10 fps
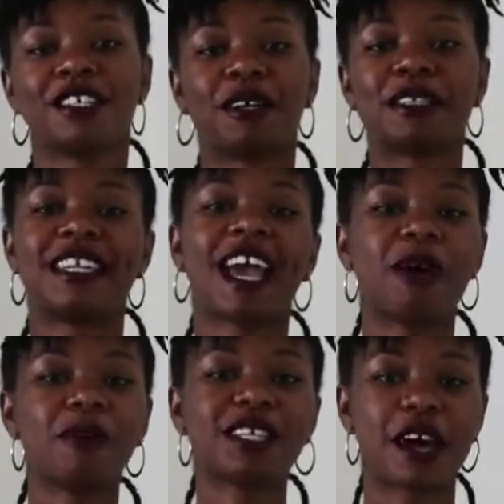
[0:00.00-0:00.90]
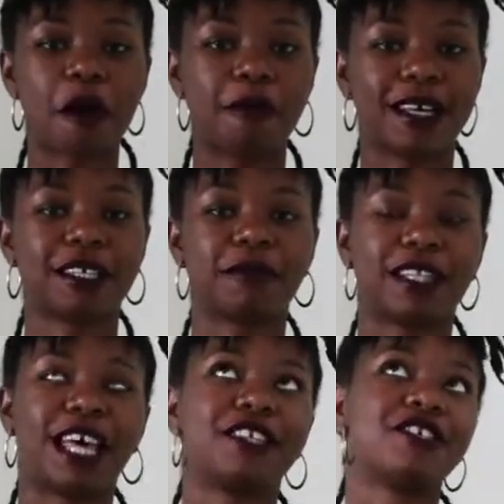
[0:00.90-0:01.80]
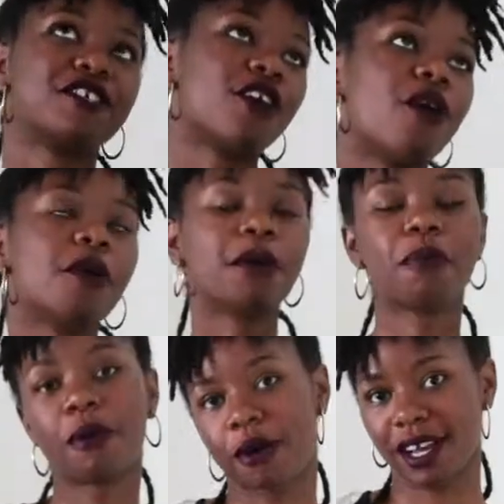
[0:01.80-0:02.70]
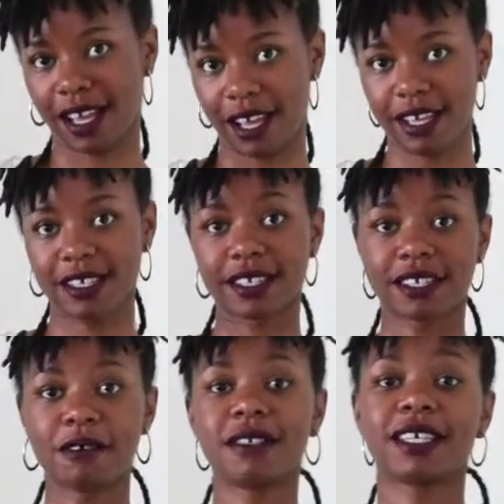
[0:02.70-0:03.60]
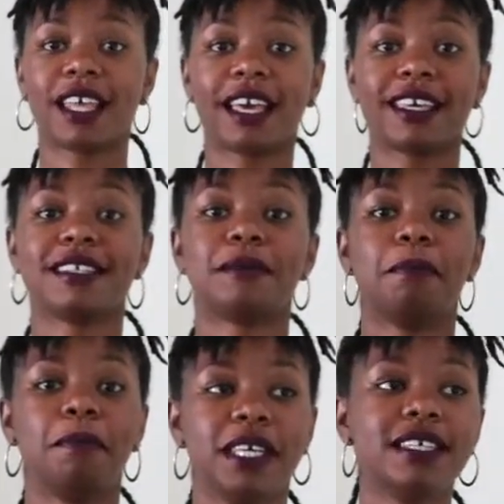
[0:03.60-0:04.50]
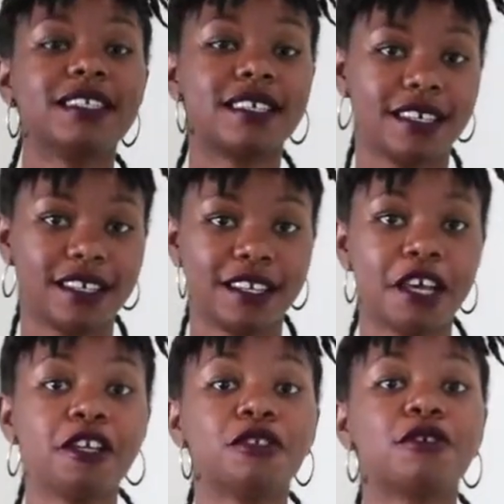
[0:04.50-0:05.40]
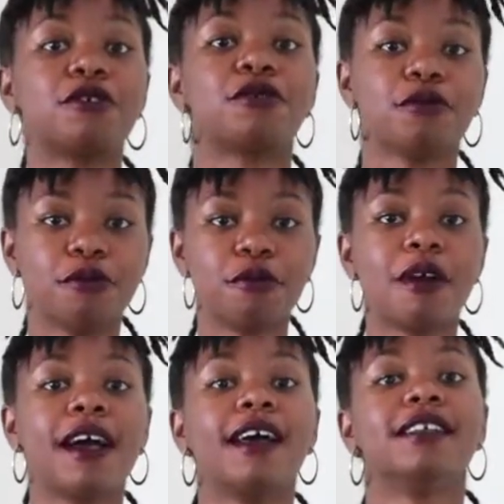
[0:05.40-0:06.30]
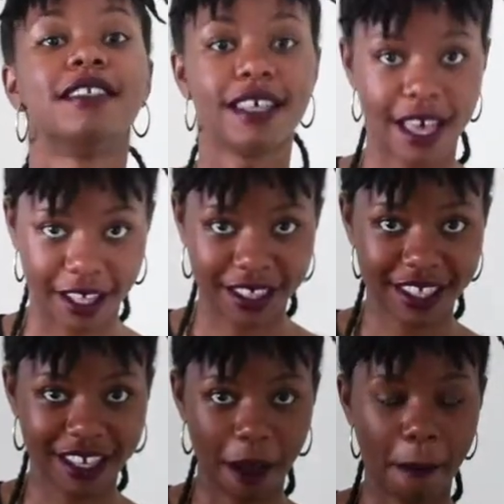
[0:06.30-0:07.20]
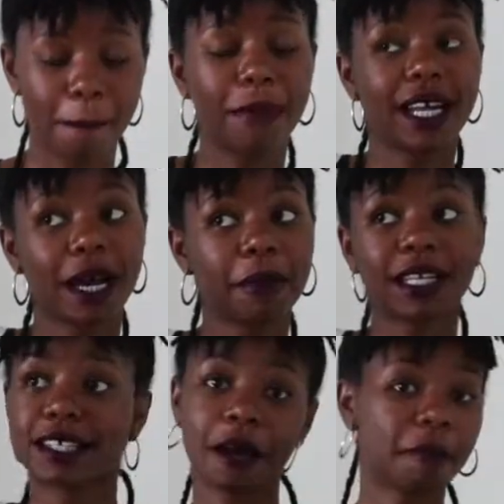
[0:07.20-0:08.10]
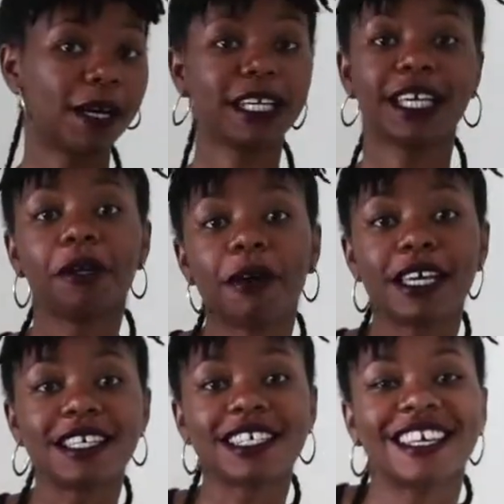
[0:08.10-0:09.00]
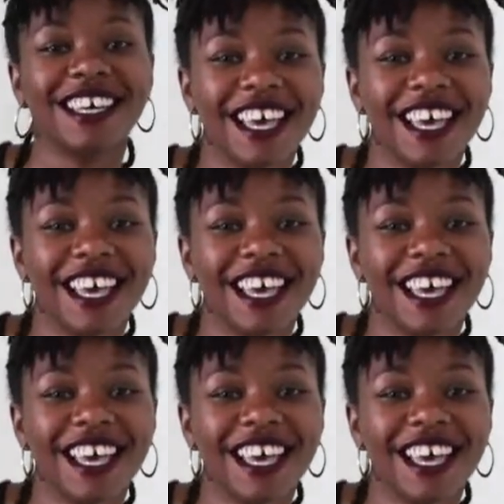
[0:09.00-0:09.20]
So today I want to talk about something that's so important. It's a subject that gets beaten to death, but I'm going to talk about it anyways